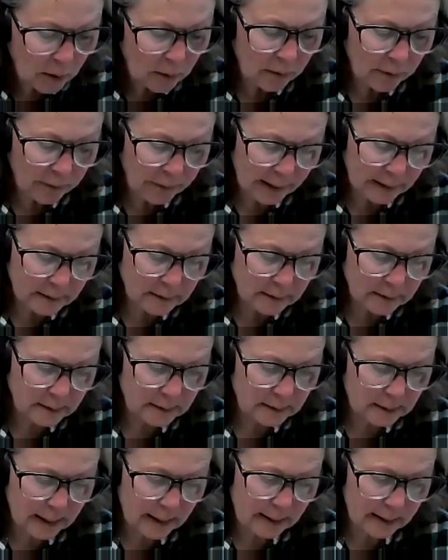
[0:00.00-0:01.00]
Well, that's
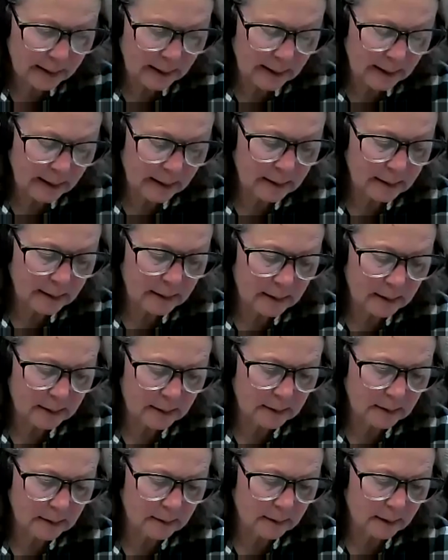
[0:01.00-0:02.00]
that again
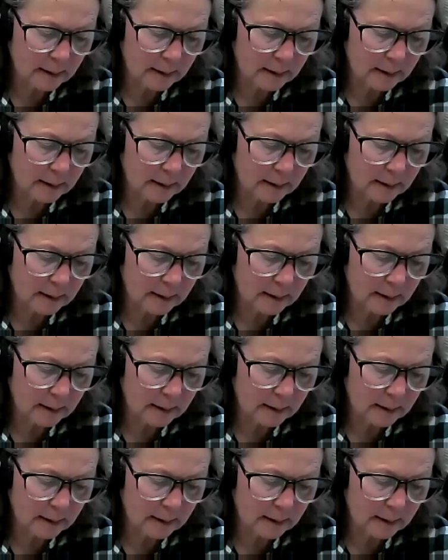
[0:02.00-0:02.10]
is